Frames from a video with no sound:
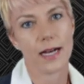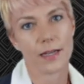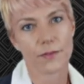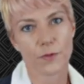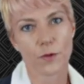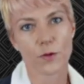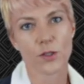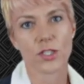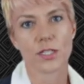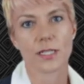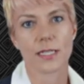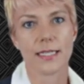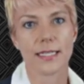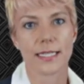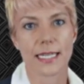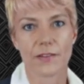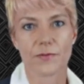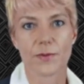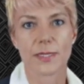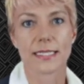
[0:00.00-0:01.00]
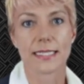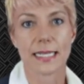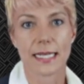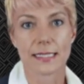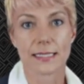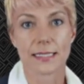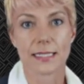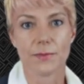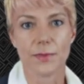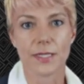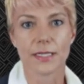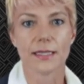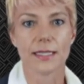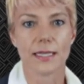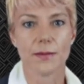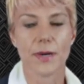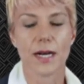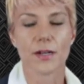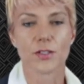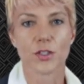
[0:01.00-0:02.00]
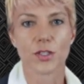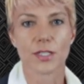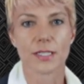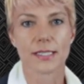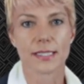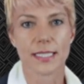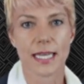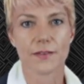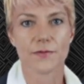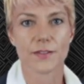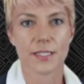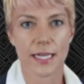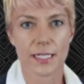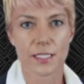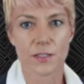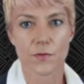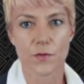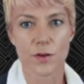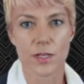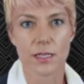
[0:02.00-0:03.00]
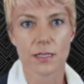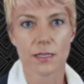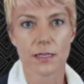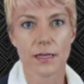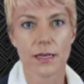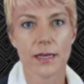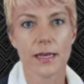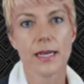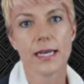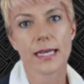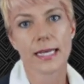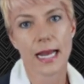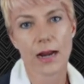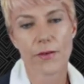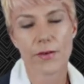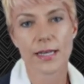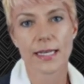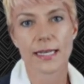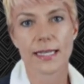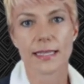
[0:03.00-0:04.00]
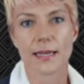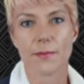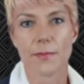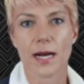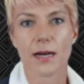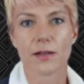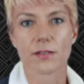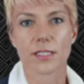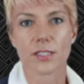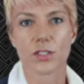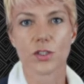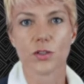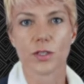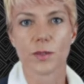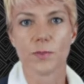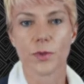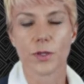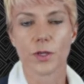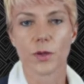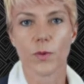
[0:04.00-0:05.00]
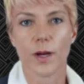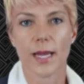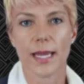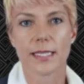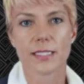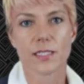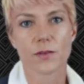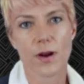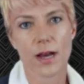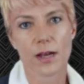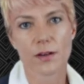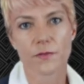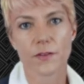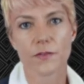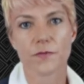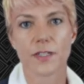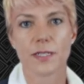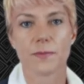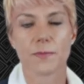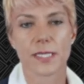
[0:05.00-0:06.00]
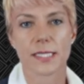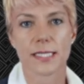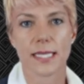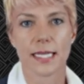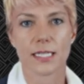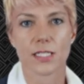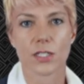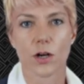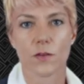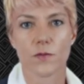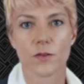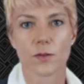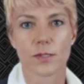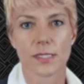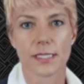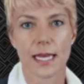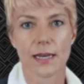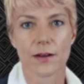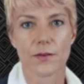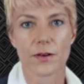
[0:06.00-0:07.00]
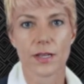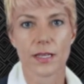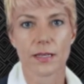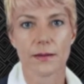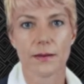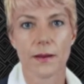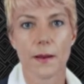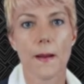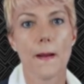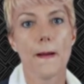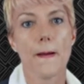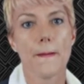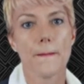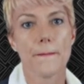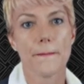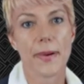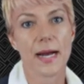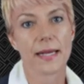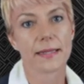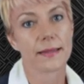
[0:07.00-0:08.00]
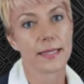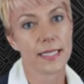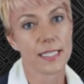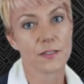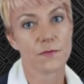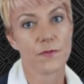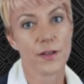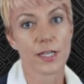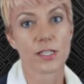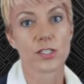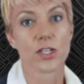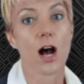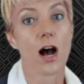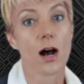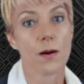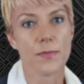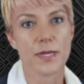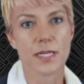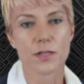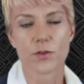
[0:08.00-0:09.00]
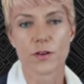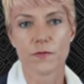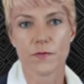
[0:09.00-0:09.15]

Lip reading: Unfortunately, government does limit the amount you can save tax-free. Currently, the amount that you can put away is around 15% of your salary. But these figures are being